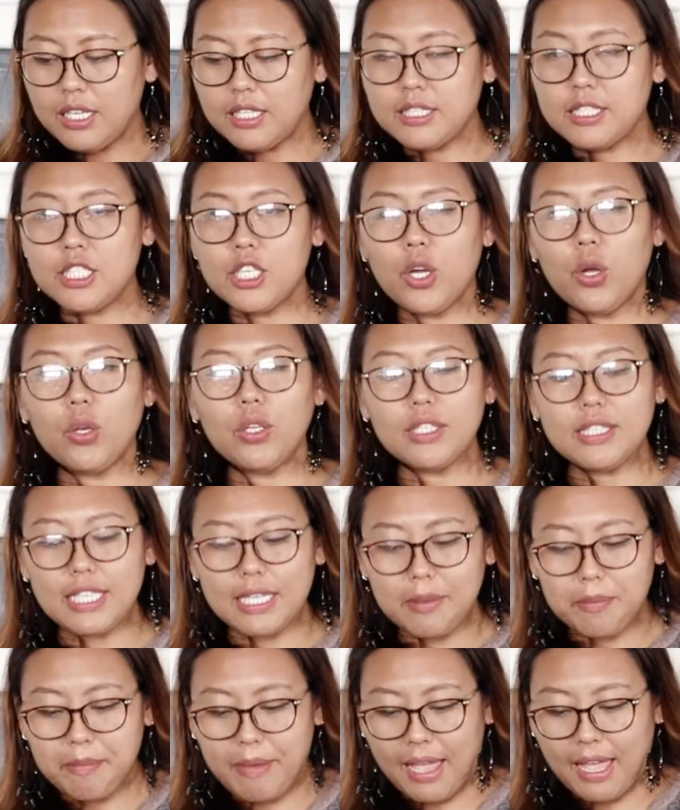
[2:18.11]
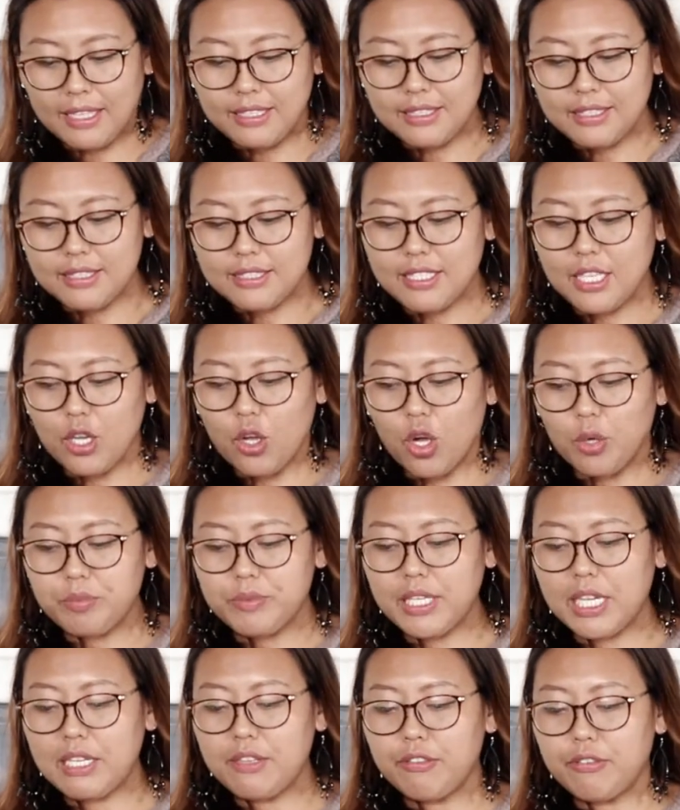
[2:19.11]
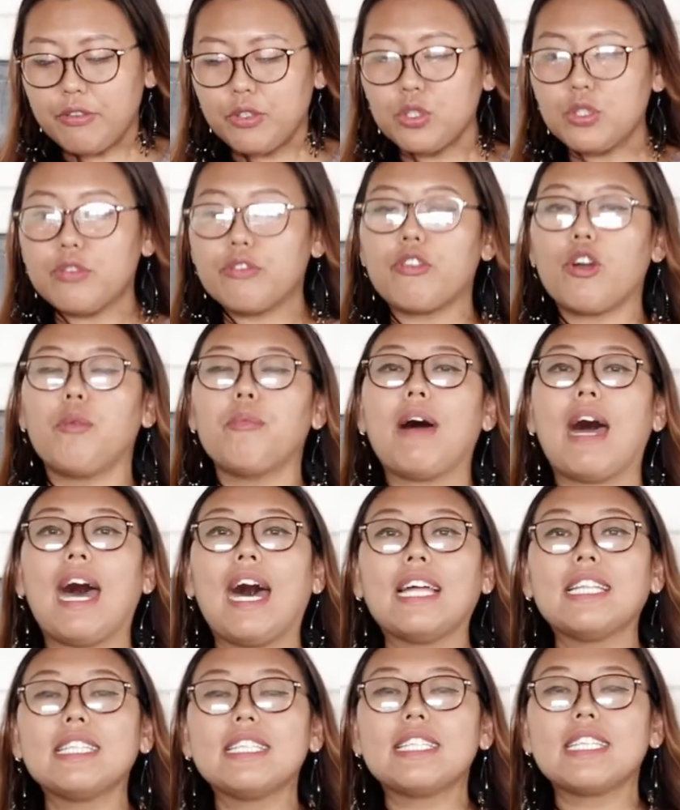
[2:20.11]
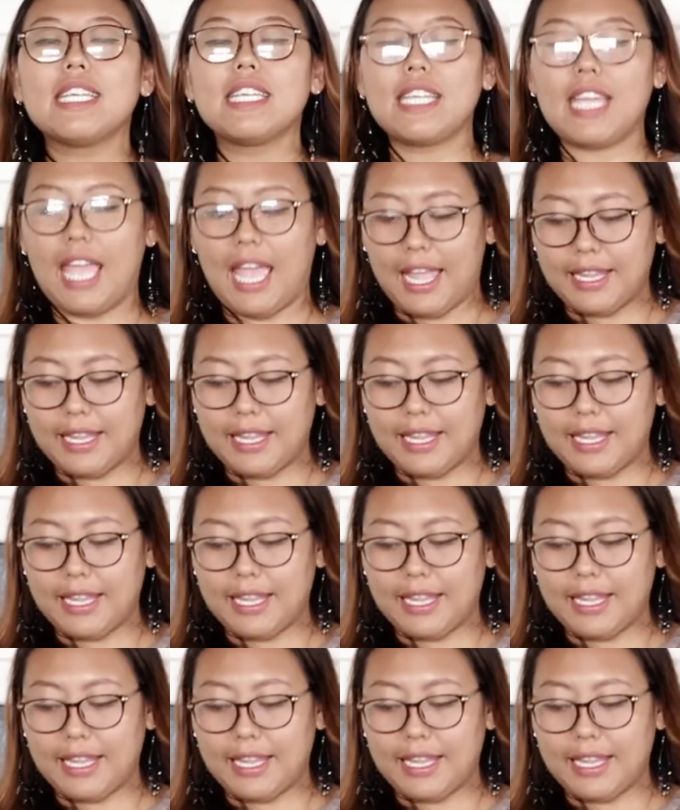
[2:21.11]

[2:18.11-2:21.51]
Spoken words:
Neolithic men, they obtained food from hunting